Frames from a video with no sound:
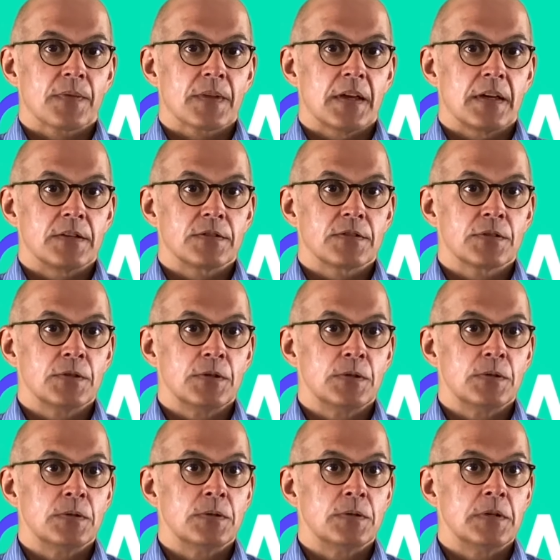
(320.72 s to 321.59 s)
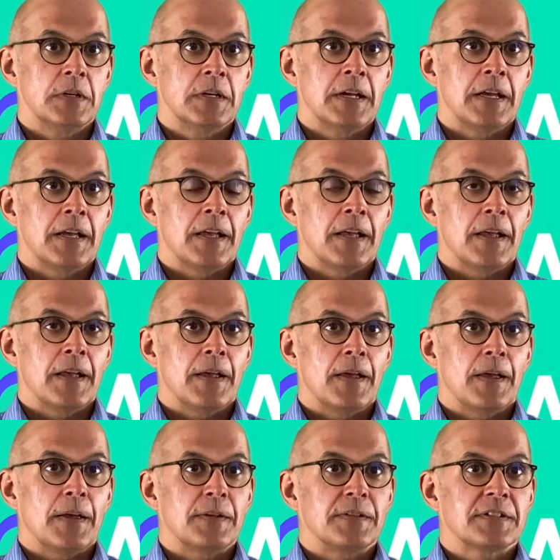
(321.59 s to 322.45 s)
So
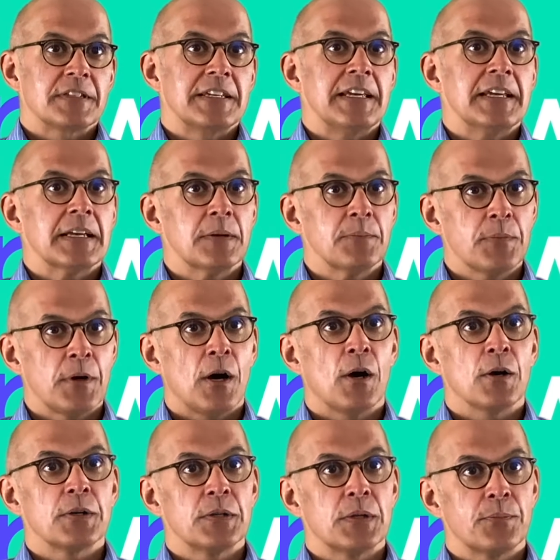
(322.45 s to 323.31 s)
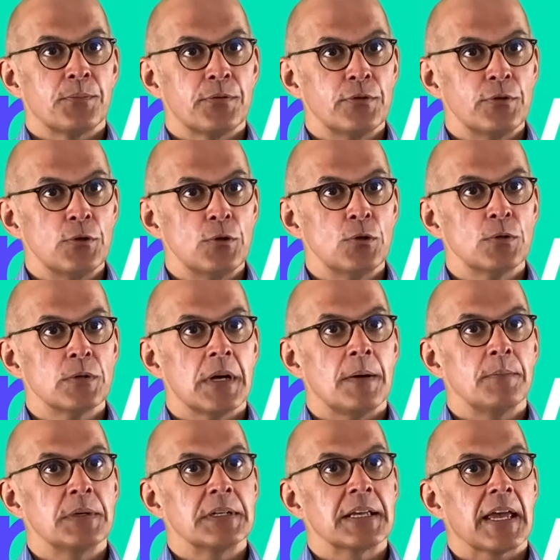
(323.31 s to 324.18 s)
taking part in the
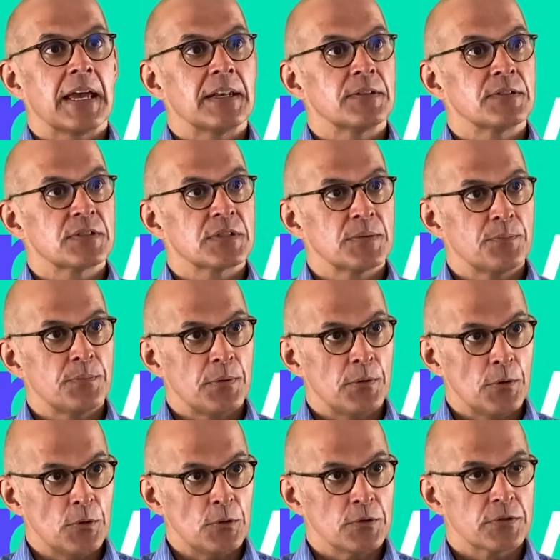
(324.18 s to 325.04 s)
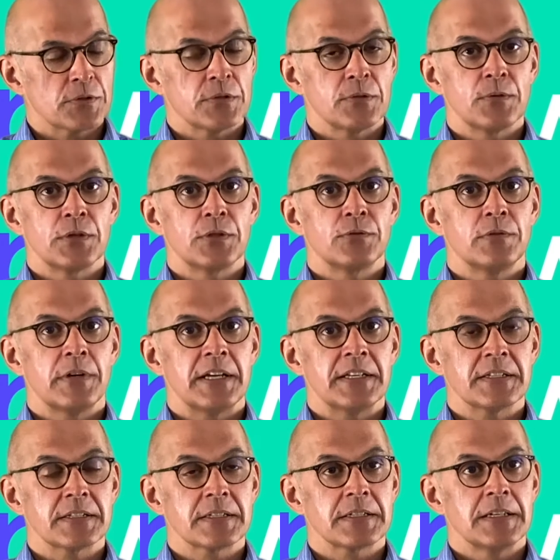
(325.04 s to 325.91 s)
program and getting support to
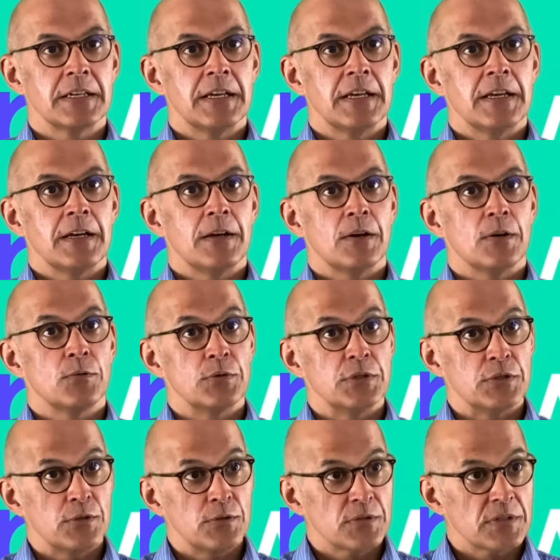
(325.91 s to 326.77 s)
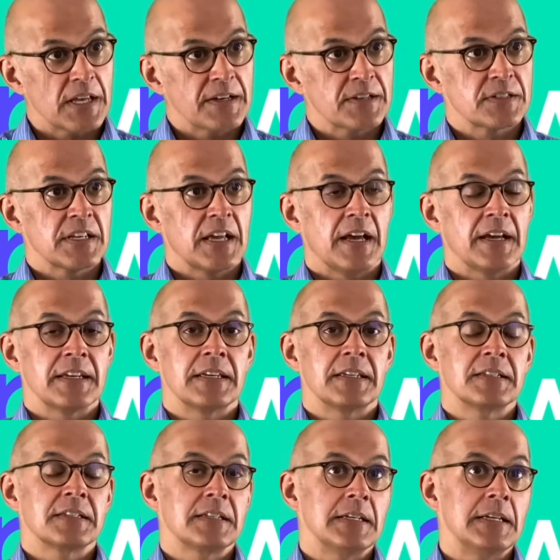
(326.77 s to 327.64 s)
address or reduce
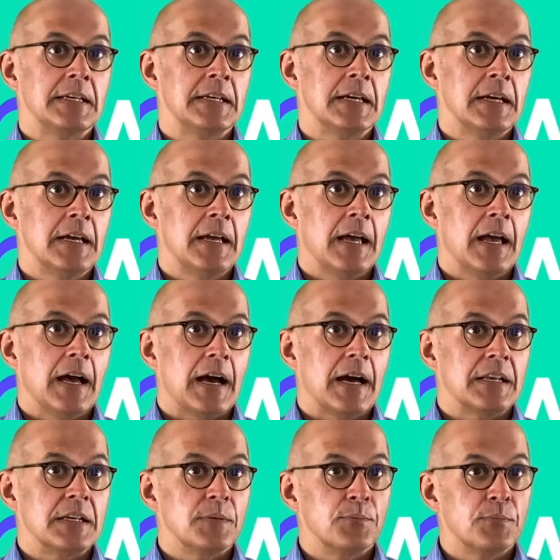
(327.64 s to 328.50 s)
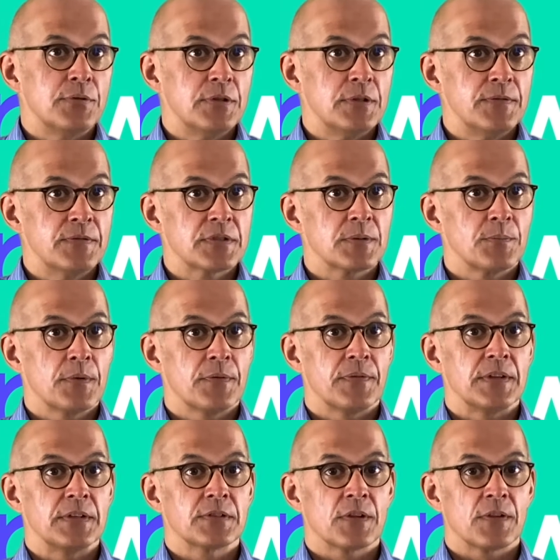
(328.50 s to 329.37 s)
anxiety and improve some of
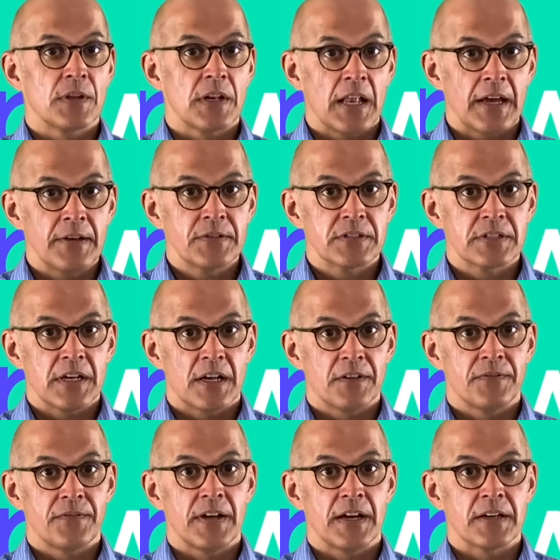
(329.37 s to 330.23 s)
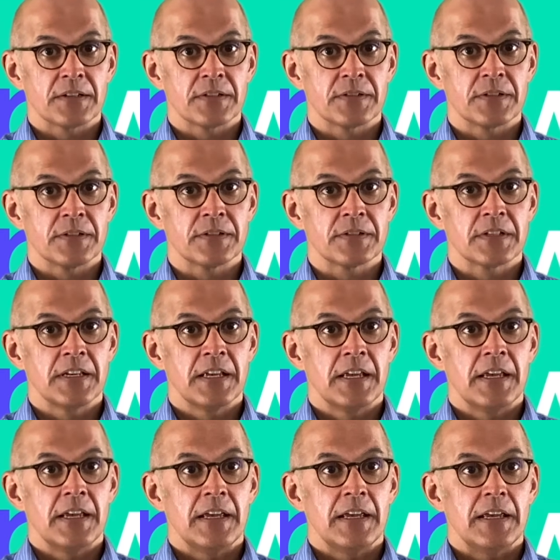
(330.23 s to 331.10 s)
these other lifestyle factors
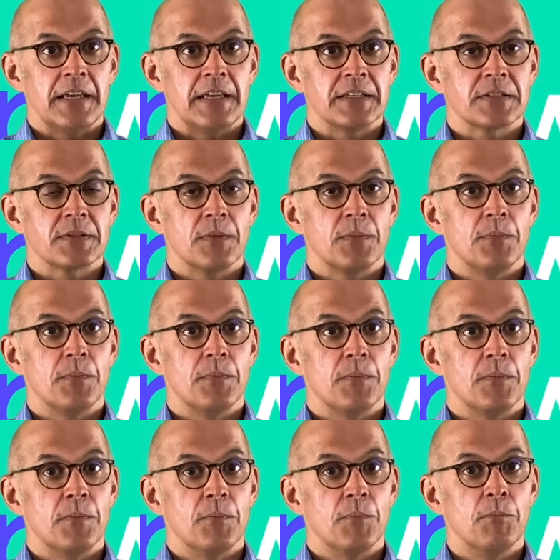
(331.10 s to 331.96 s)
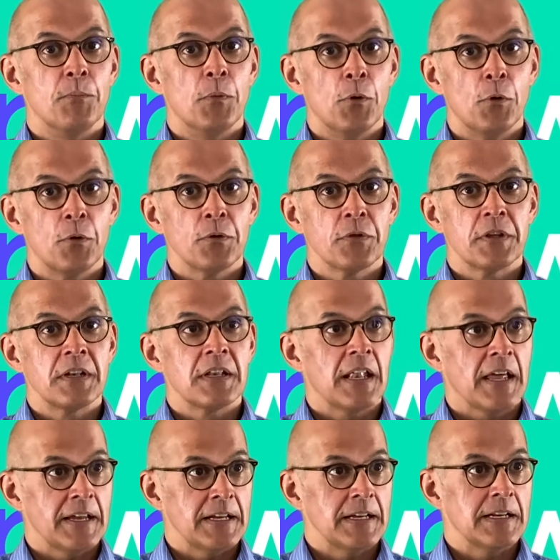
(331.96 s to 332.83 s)
is more than
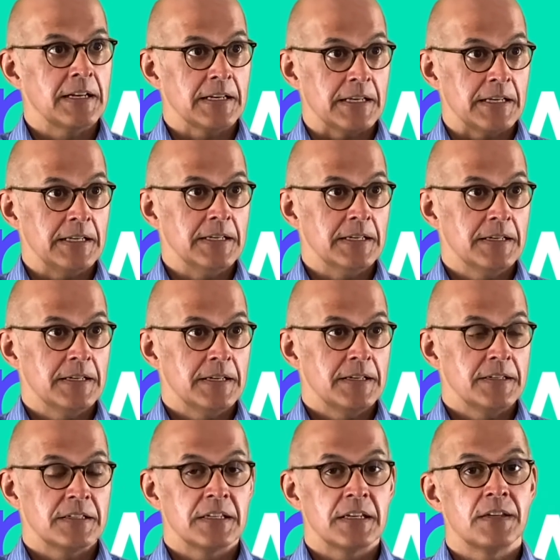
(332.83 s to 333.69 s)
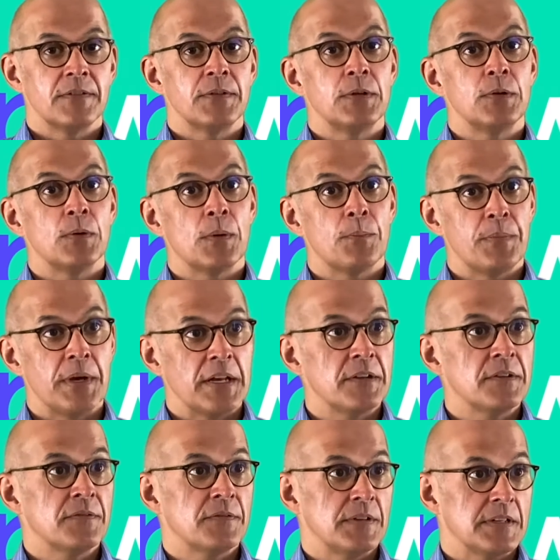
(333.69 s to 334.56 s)
likely to give you a
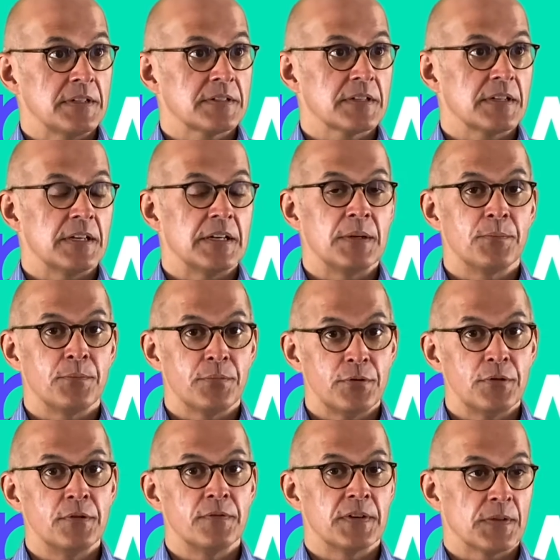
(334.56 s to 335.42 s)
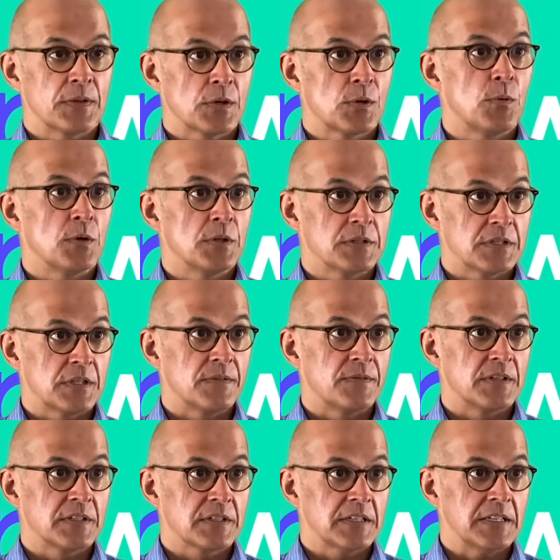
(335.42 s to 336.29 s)
benefit in improving the quality of
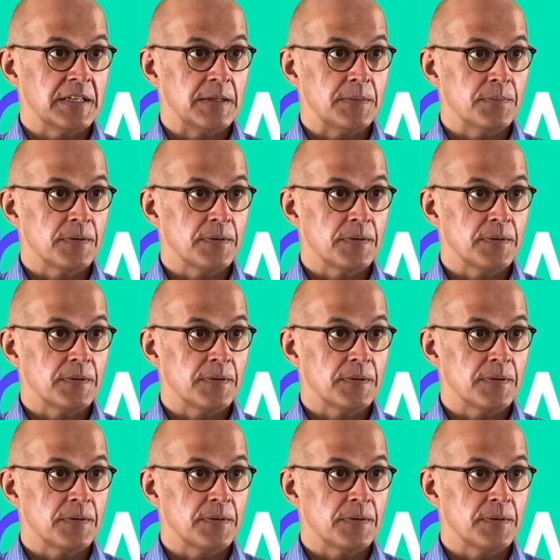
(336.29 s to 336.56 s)
your sleep,